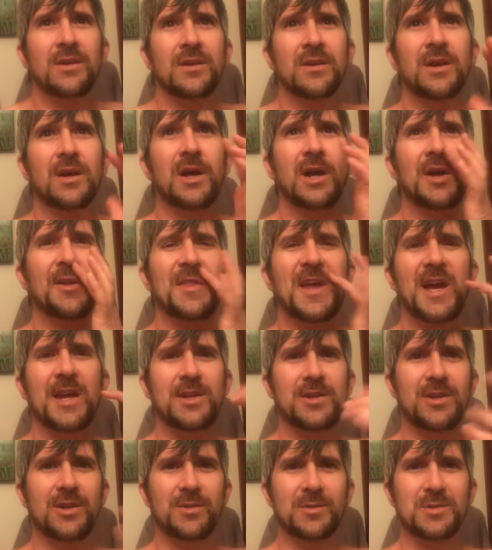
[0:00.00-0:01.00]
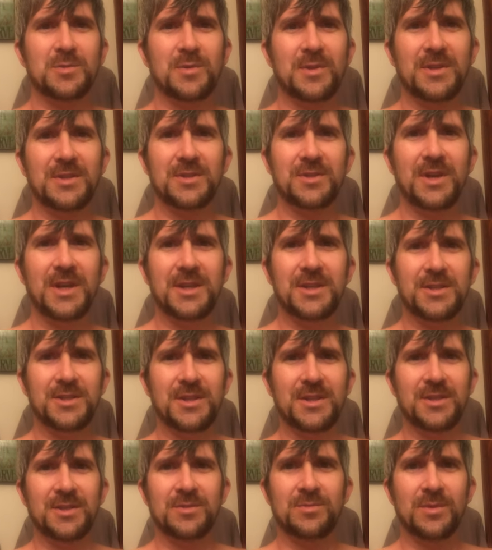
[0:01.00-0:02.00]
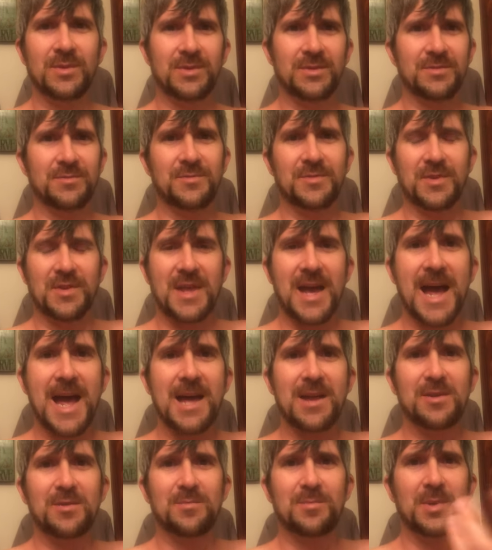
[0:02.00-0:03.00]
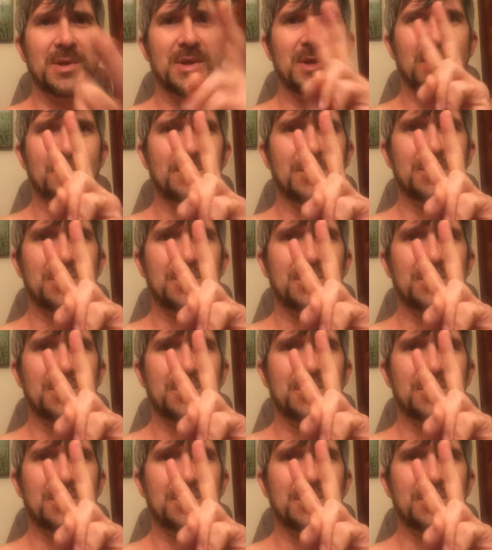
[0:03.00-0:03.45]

uh, that year was one of the greatest years. Well, for that, but number